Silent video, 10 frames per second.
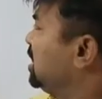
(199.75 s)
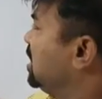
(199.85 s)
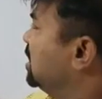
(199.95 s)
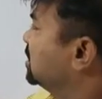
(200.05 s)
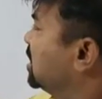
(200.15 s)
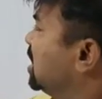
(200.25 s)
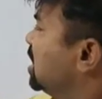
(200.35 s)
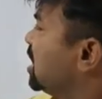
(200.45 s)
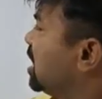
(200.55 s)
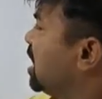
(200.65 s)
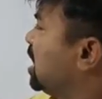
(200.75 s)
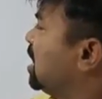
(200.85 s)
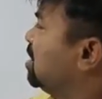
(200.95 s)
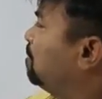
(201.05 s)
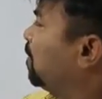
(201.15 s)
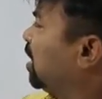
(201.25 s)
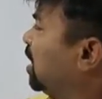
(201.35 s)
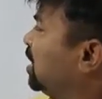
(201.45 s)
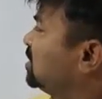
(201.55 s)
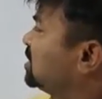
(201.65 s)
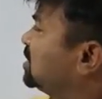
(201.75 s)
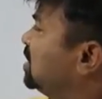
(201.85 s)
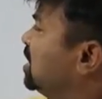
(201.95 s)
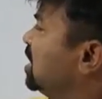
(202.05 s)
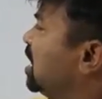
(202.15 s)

is a plus